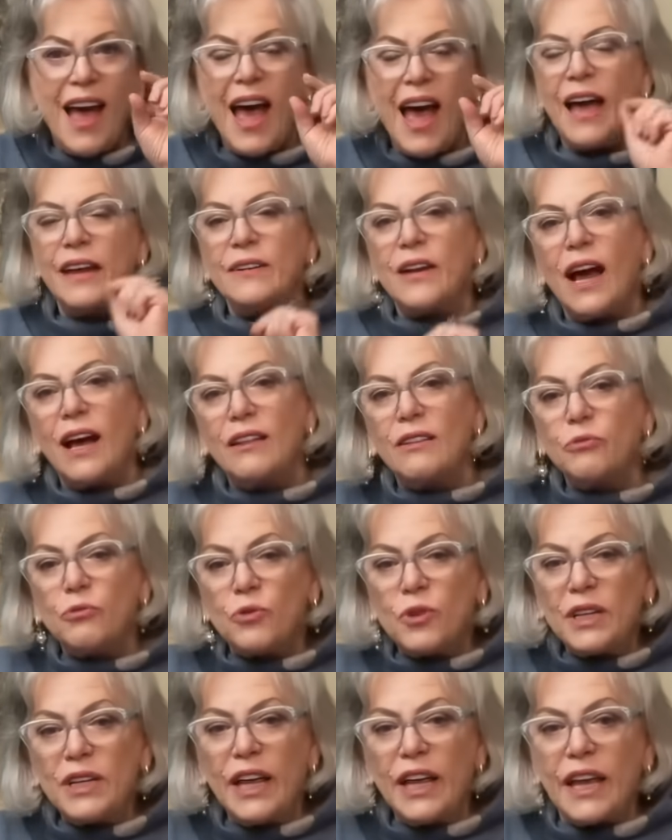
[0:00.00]
And
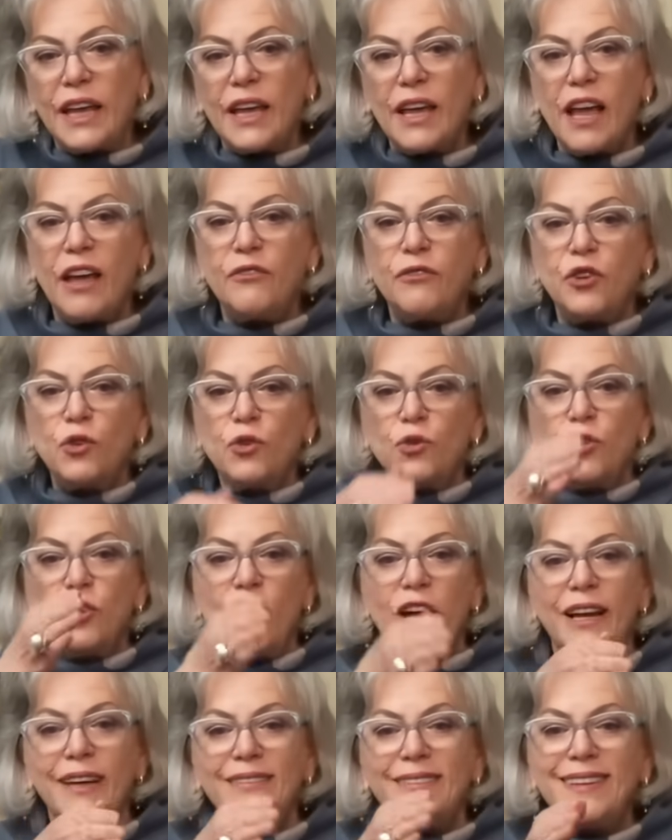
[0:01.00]
really, if you
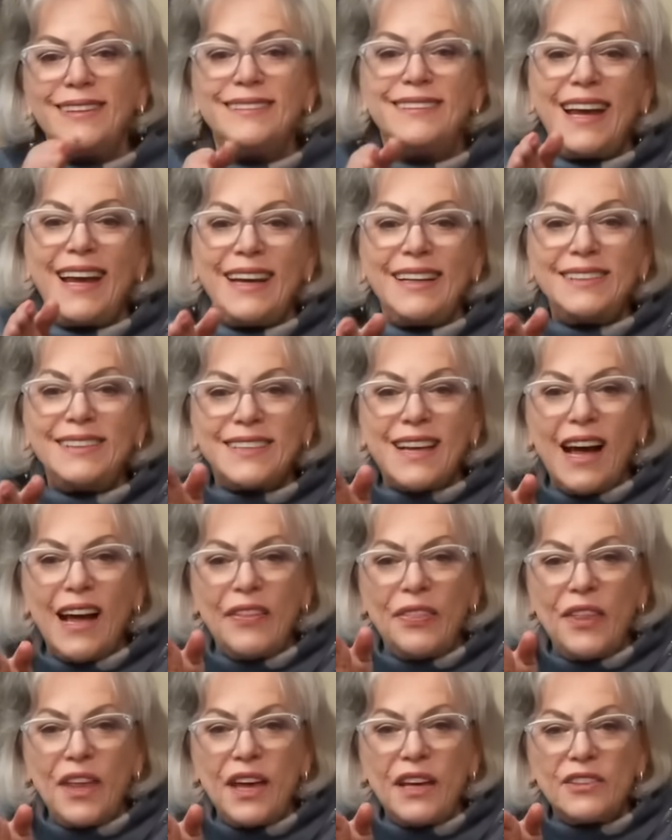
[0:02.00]
look at the dates
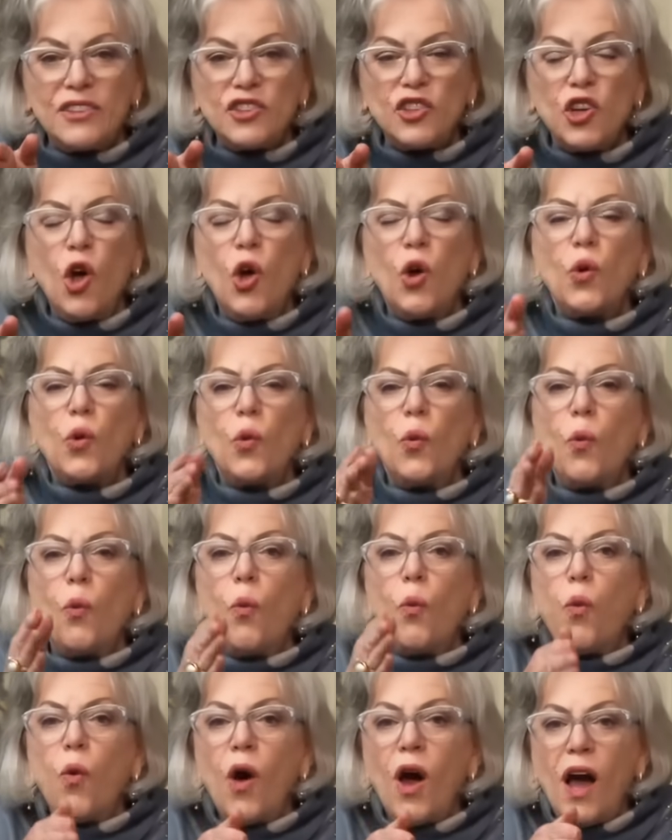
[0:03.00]
on this,
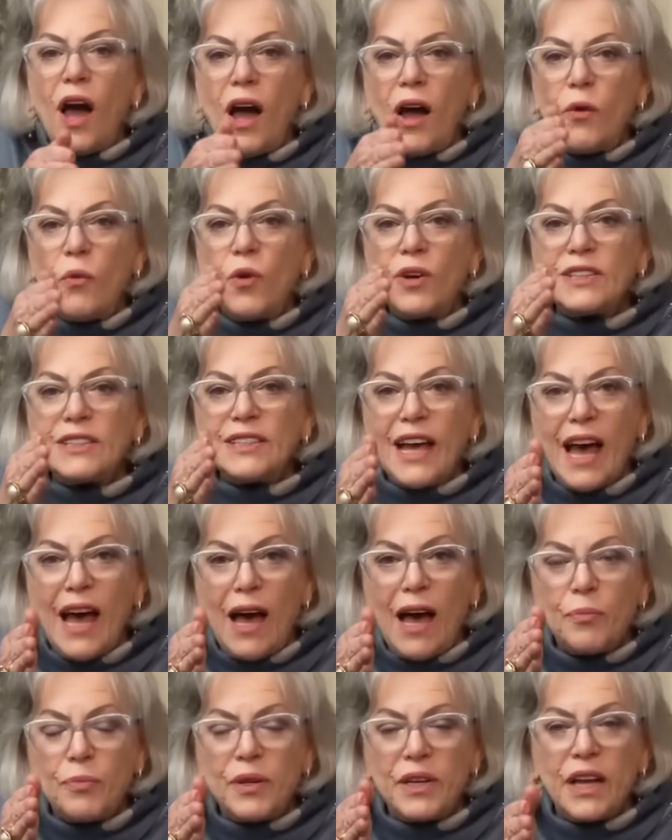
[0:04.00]
what was
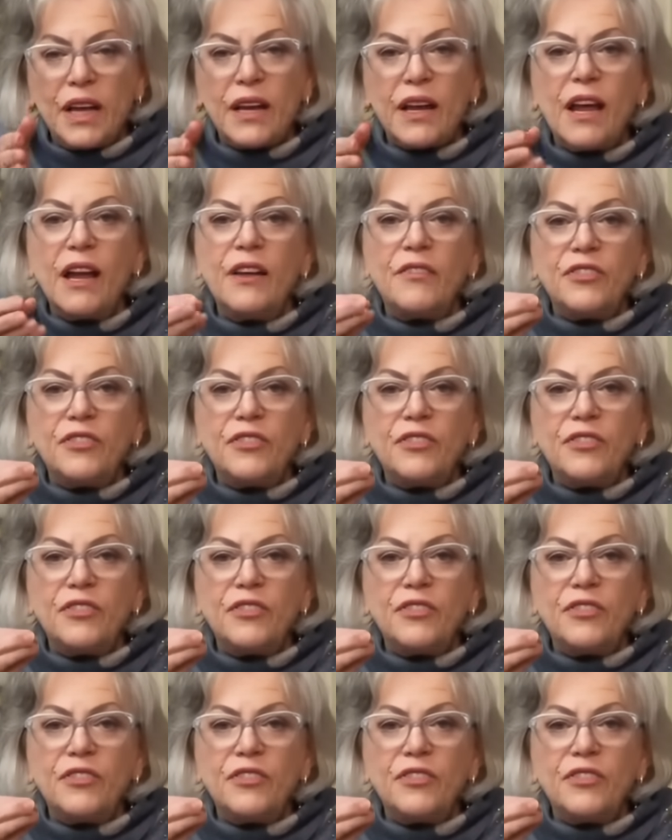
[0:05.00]
happening?